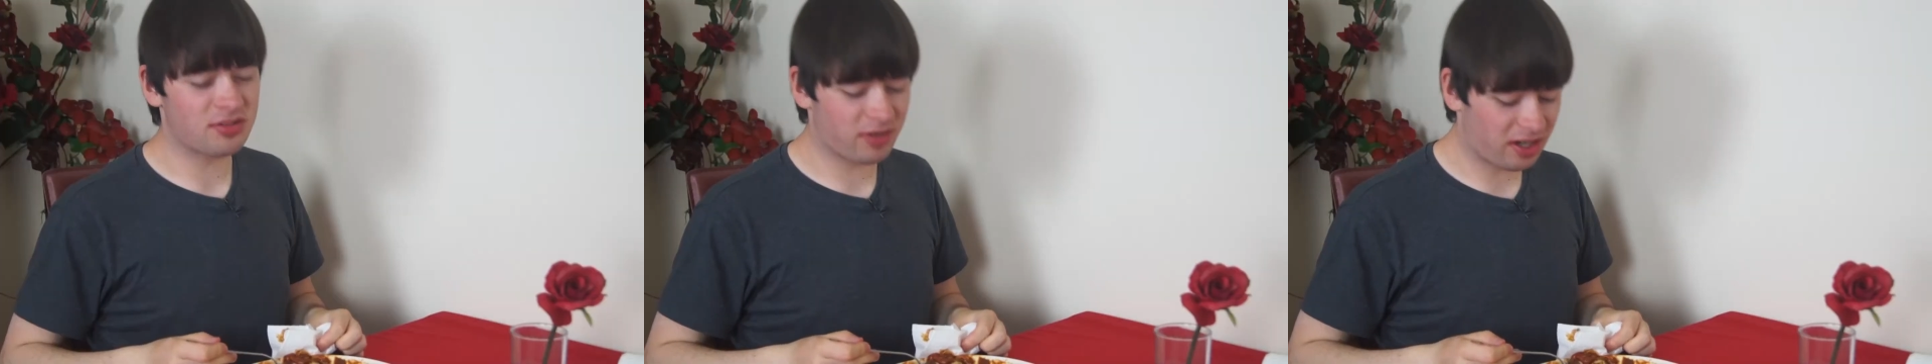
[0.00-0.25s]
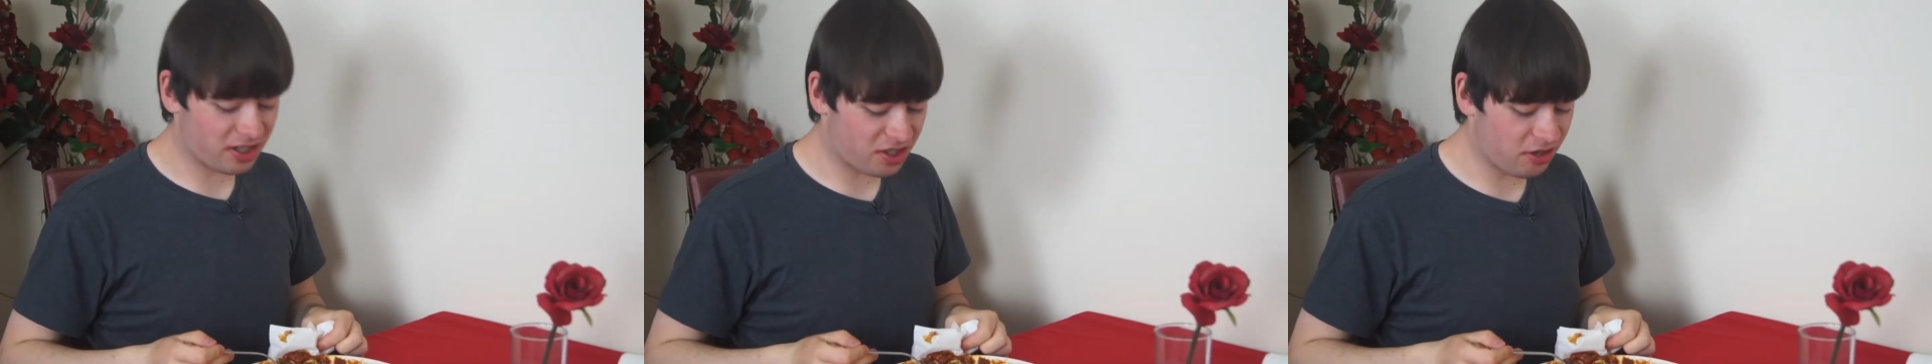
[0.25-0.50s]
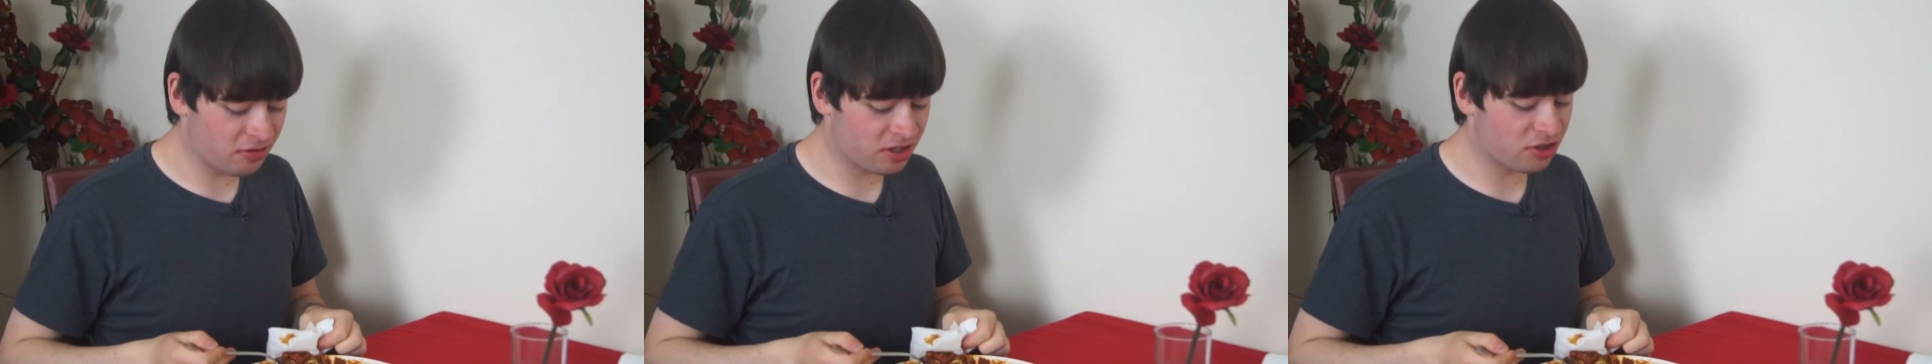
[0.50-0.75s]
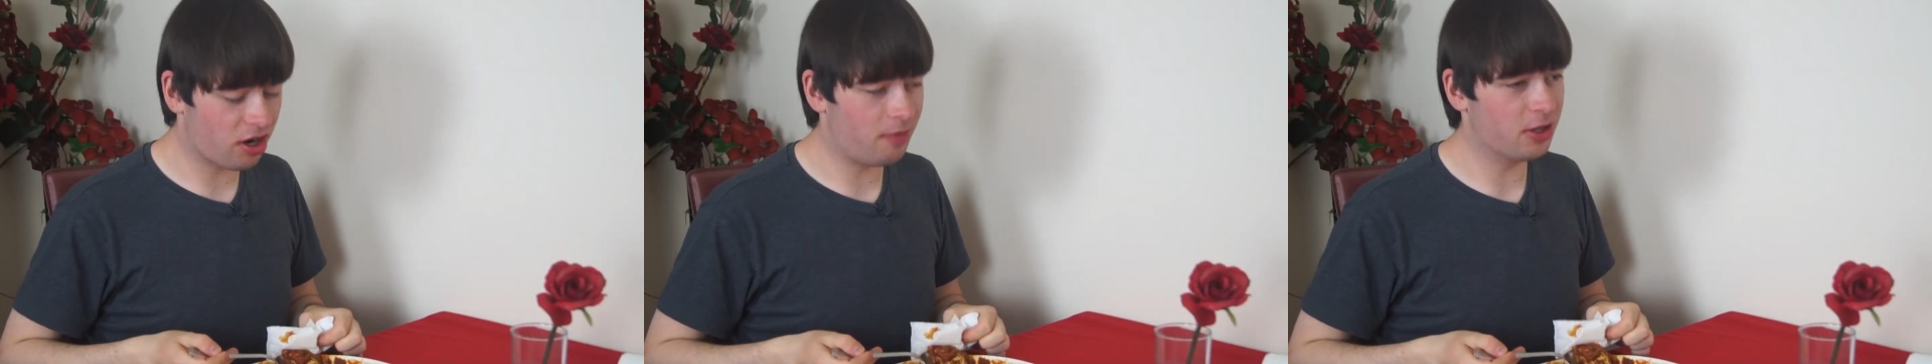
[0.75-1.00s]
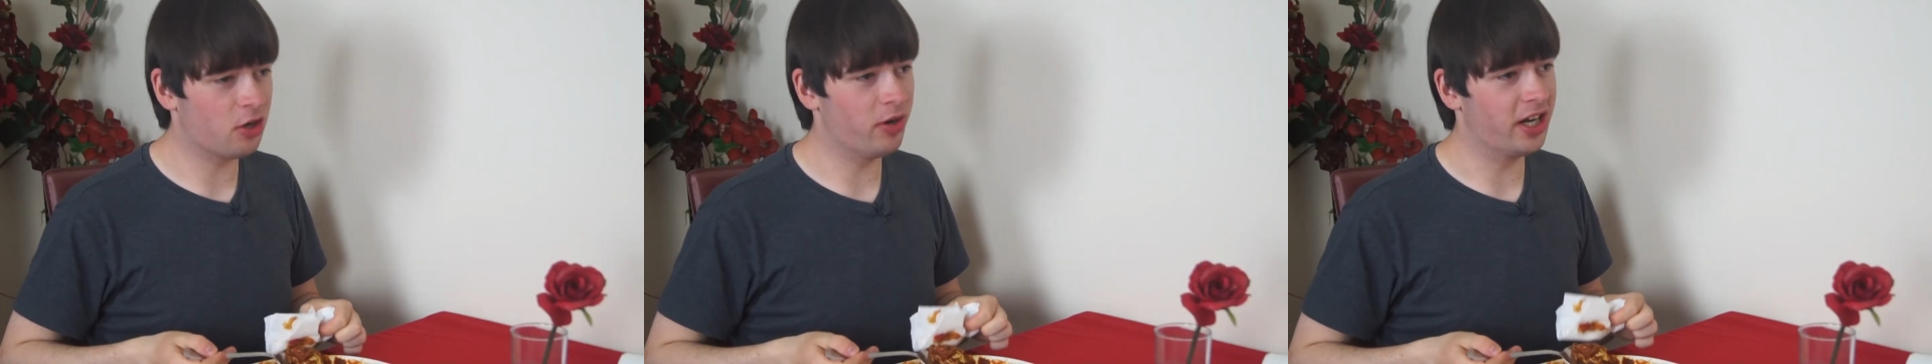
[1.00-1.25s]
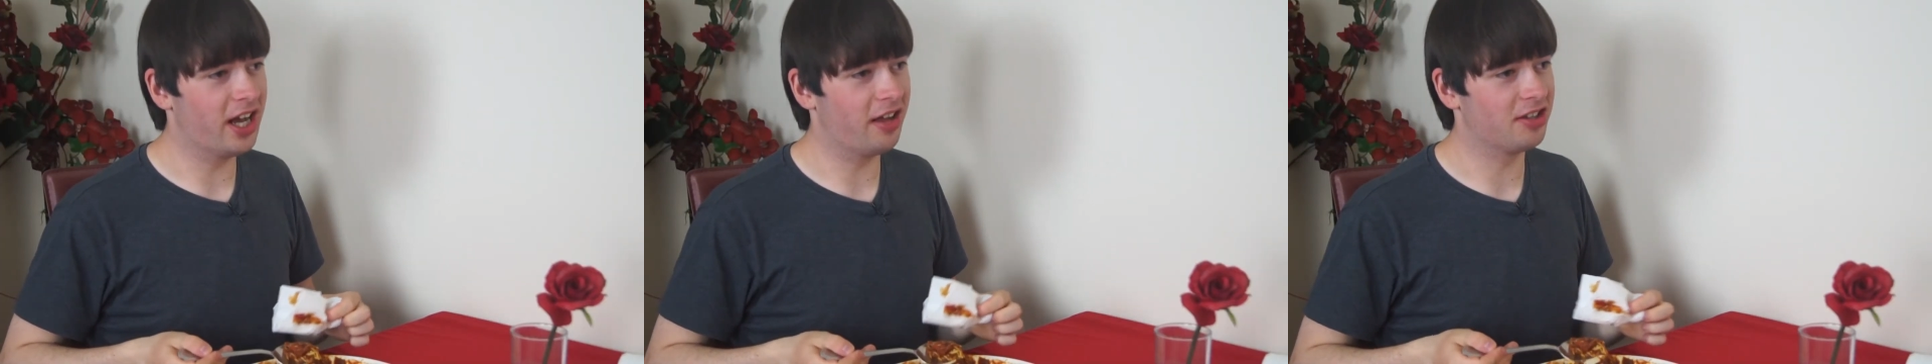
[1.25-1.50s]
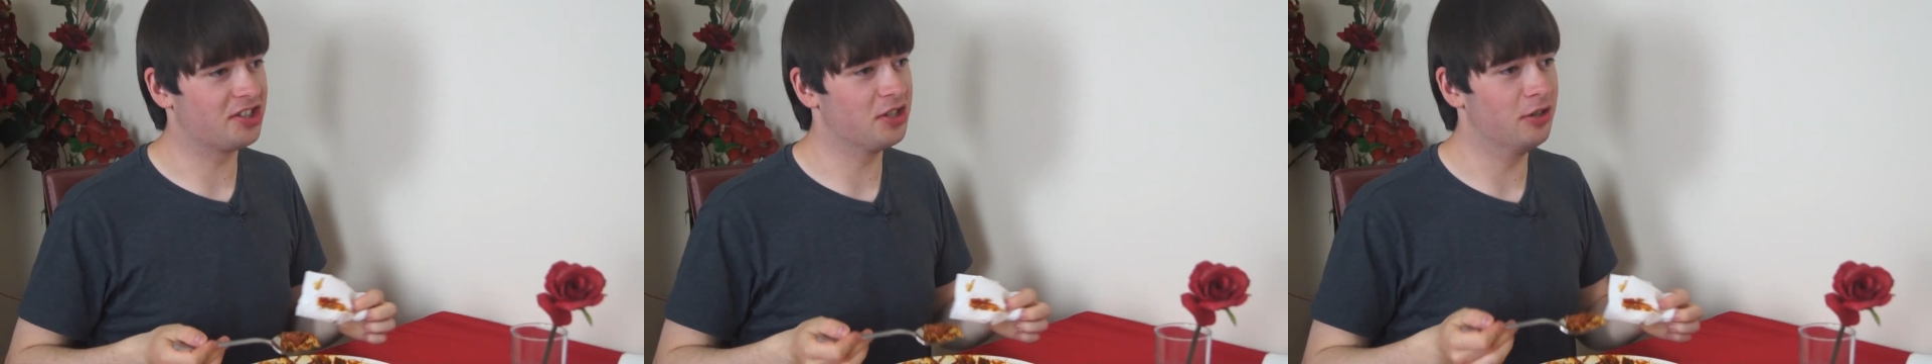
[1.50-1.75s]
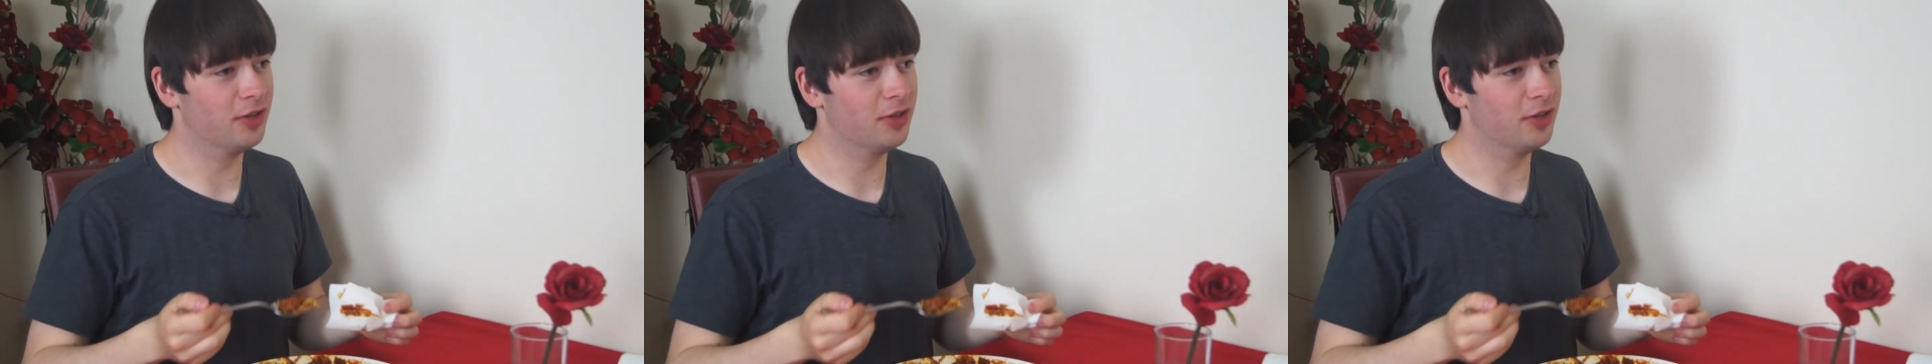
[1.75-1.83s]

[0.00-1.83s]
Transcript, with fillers: just realised who's the drama queen out of the two